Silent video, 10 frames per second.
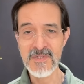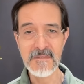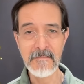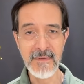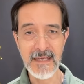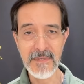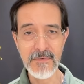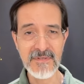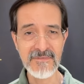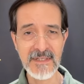spam you
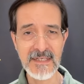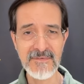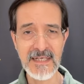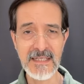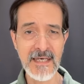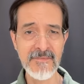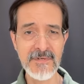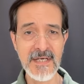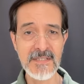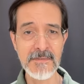with a flood of daily
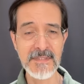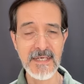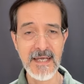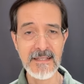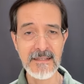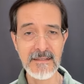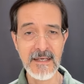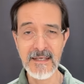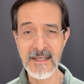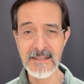advertisements. I, ha-
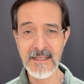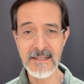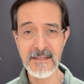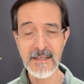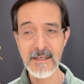I hate that.